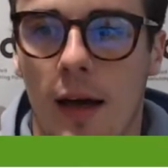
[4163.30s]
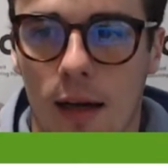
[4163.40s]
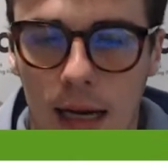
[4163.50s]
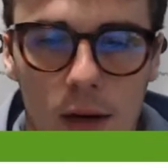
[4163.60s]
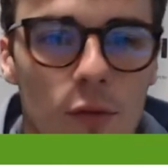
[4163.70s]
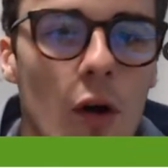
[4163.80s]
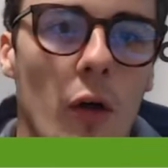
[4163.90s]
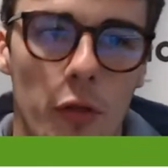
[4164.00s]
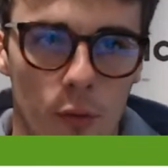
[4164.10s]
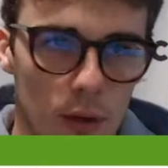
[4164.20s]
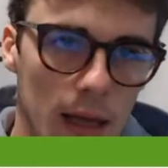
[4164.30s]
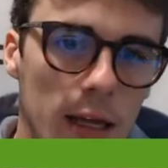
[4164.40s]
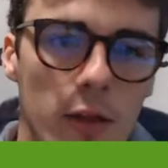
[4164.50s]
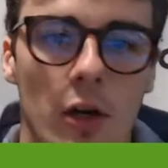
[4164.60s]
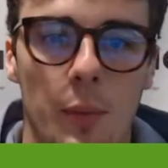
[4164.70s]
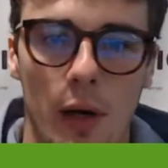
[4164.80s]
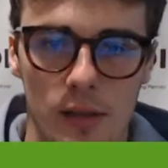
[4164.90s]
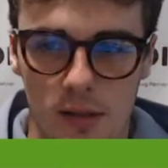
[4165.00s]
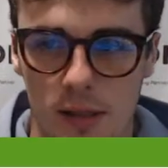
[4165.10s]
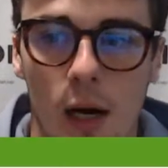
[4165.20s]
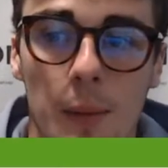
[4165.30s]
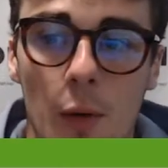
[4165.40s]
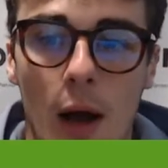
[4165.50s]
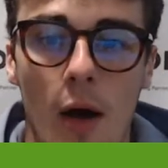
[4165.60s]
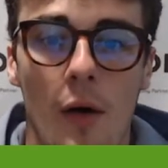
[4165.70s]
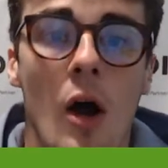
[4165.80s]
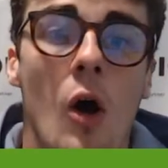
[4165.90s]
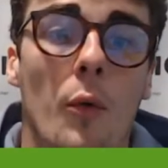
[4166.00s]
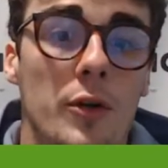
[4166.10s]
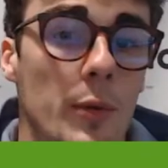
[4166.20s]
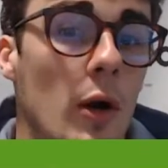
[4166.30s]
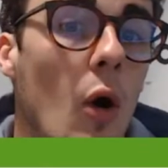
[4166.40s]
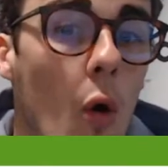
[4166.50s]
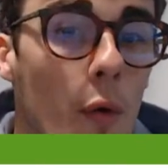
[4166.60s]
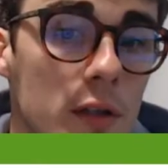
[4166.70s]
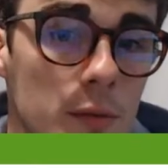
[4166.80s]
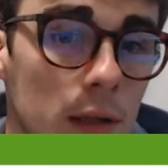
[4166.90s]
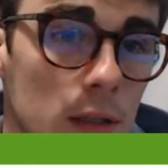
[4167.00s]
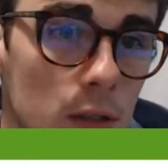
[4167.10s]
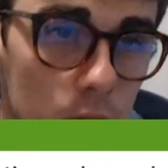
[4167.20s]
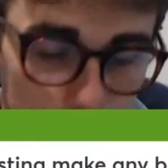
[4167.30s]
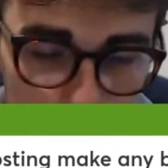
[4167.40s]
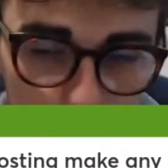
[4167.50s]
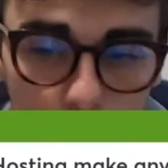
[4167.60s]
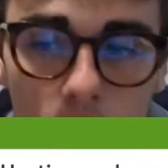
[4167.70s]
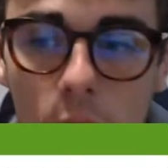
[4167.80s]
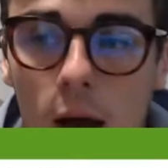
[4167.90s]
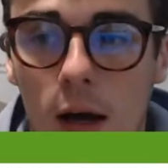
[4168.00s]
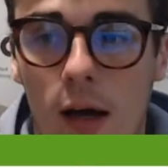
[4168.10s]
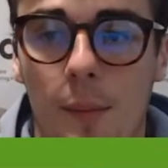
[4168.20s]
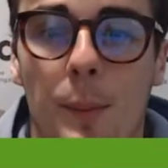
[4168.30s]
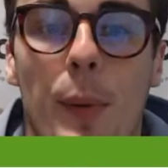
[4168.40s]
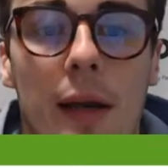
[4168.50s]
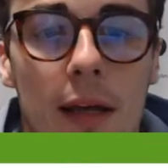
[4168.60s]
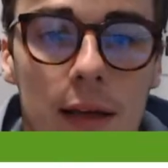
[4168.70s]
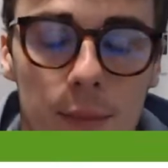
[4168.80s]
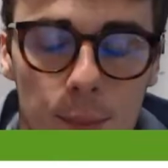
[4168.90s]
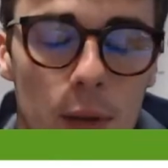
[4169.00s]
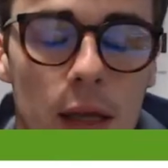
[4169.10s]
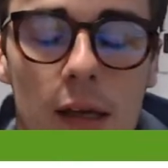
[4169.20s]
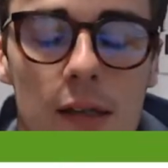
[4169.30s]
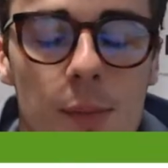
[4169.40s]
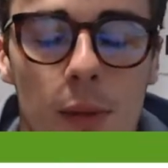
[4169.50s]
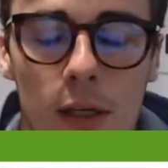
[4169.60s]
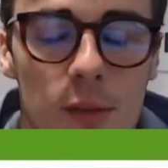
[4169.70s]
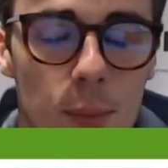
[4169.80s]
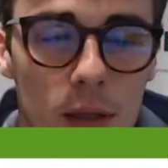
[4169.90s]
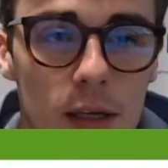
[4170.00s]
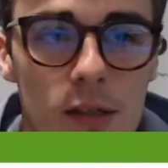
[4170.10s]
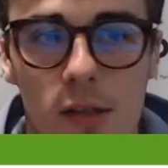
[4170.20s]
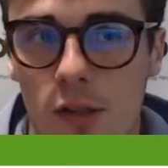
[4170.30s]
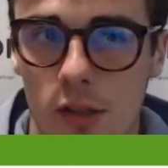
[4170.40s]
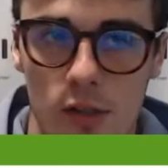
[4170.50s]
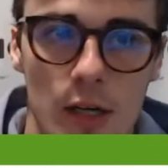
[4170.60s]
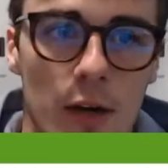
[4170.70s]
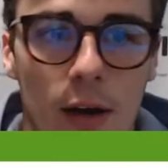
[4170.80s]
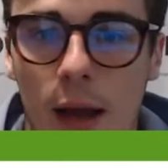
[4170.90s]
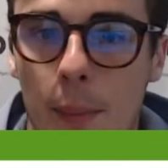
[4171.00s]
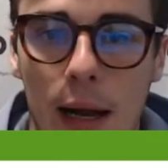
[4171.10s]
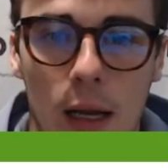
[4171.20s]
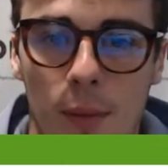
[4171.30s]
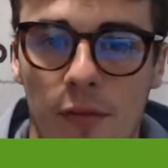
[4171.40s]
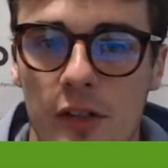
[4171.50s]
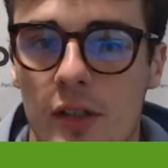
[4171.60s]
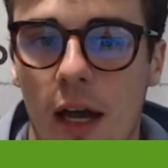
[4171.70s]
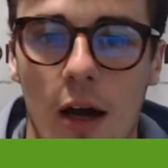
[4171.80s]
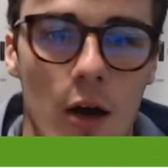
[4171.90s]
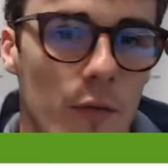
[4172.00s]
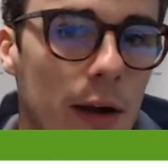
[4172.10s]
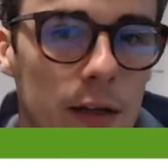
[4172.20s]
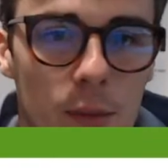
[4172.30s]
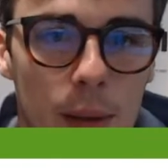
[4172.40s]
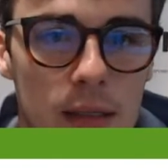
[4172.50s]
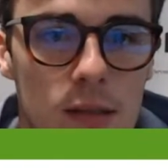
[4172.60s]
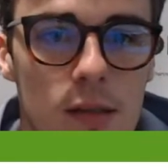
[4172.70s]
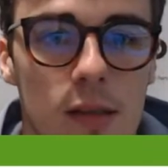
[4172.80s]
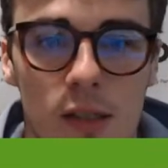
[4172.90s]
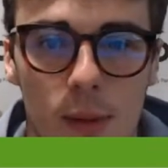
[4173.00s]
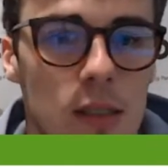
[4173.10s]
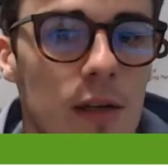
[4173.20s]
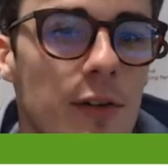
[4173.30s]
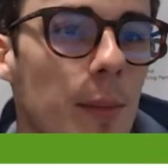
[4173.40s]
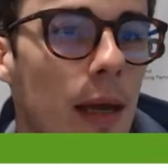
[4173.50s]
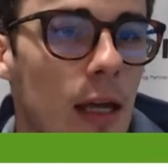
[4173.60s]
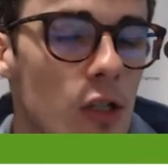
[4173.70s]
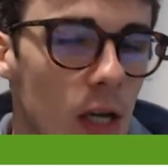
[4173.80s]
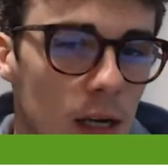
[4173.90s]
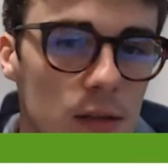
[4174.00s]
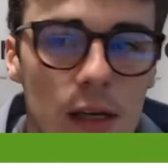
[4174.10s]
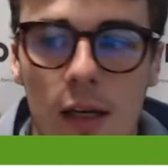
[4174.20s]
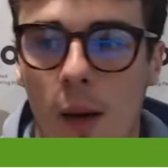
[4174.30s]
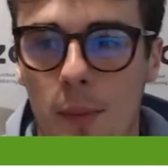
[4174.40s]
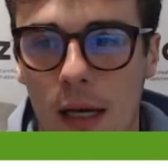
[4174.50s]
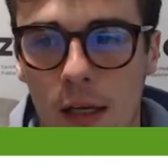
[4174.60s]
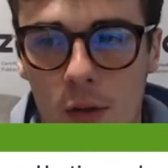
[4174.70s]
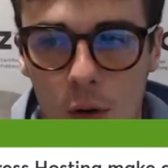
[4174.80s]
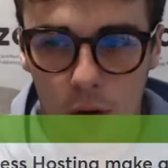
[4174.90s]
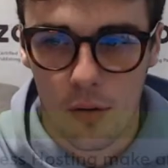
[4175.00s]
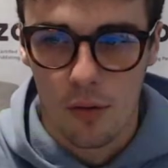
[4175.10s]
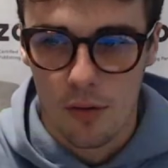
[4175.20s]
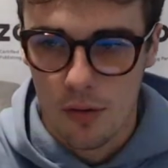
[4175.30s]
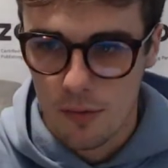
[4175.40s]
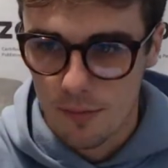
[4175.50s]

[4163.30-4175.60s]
kind of go through a lengthier process to help you out, which we are always willing to do. But please, please, please just generate a backup of your site on a regular basis, especially if you're making changes and updating new articles.